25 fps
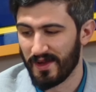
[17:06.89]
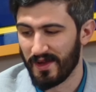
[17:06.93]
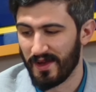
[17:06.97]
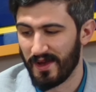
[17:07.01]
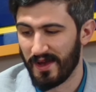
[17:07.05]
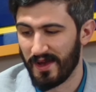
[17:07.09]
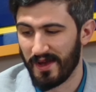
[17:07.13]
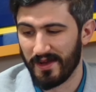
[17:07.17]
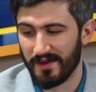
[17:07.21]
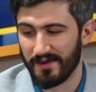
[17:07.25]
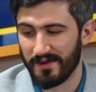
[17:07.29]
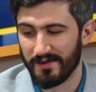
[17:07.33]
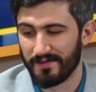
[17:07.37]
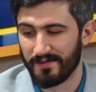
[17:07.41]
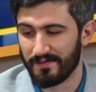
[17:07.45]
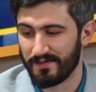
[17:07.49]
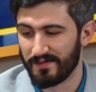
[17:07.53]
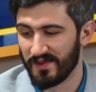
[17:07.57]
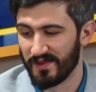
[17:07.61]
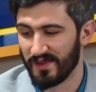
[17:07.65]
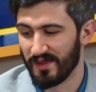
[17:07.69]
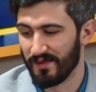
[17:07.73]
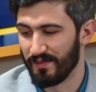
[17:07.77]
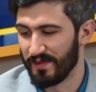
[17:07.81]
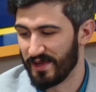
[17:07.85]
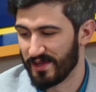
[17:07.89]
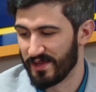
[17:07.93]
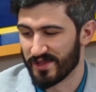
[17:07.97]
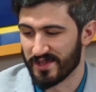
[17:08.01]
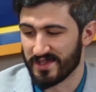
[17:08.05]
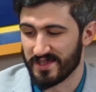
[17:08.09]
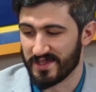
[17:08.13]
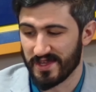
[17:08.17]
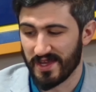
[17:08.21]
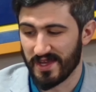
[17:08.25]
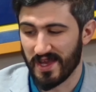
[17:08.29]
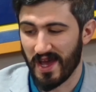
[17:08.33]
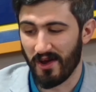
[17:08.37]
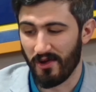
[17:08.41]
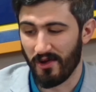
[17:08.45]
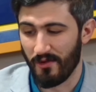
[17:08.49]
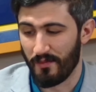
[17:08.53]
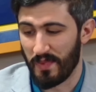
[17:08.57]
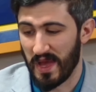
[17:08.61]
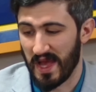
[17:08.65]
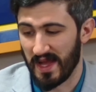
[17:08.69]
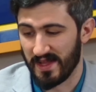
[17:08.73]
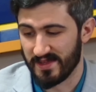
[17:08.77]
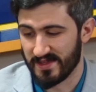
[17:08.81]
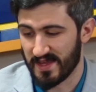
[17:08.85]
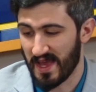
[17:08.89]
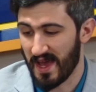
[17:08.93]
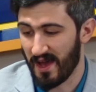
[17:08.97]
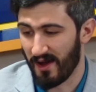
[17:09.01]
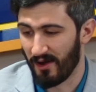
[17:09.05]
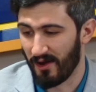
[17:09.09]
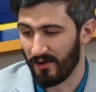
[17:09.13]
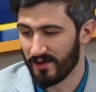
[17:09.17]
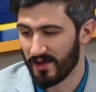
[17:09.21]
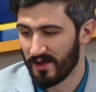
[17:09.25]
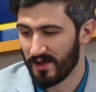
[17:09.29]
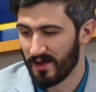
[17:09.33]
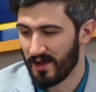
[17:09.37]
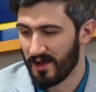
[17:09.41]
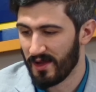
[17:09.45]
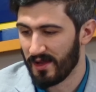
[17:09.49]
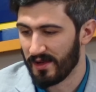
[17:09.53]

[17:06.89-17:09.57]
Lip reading: And it'll be interesting to see how it pans out.